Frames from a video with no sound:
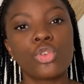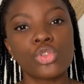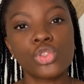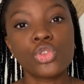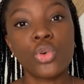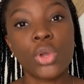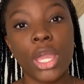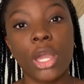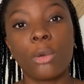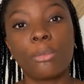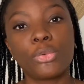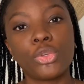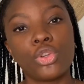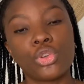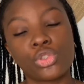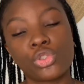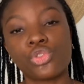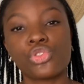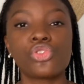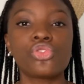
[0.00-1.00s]
help your
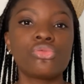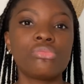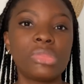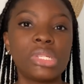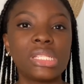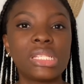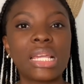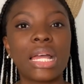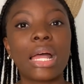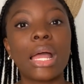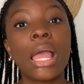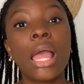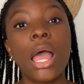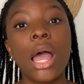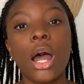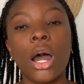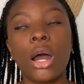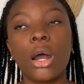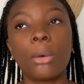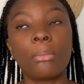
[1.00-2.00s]
social media
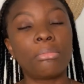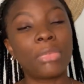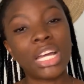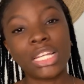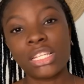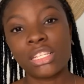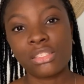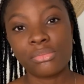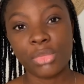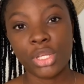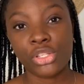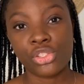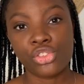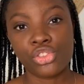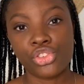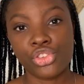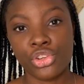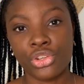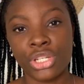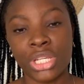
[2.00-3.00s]
management
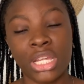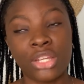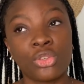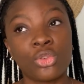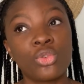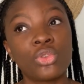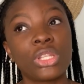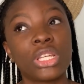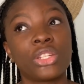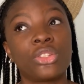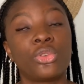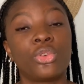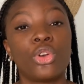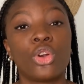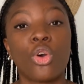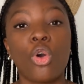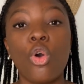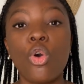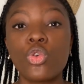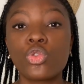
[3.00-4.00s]
journey. I know that there are
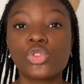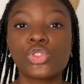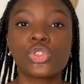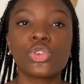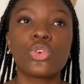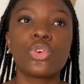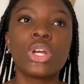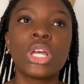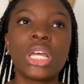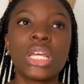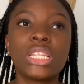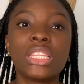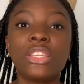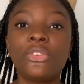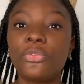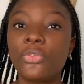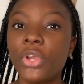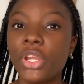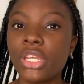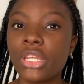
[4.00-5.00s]
also
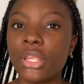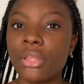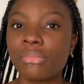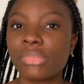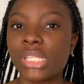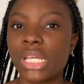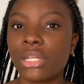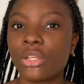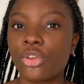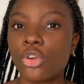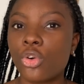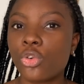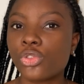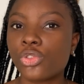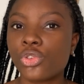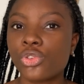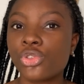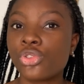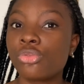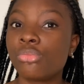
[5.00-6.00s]
different names that they call
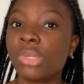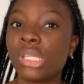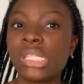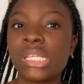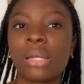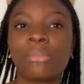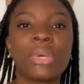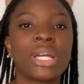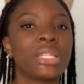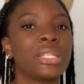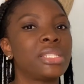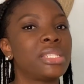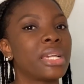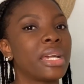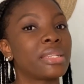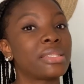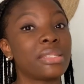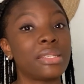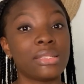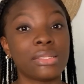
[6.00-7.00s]
social media managers
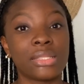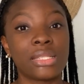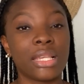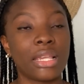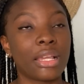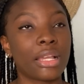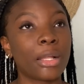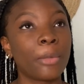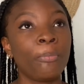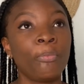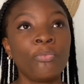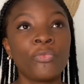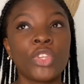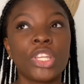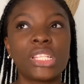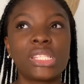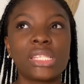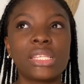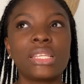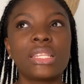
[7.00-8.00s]
in tech. It's
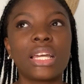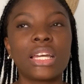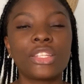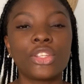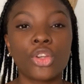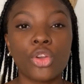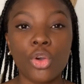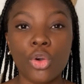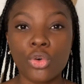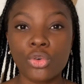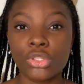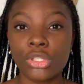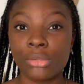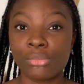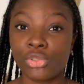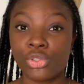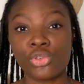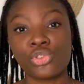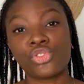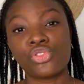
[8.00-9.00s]
either they call them
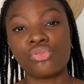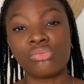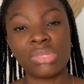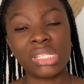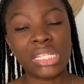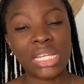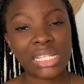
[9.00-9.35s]
social media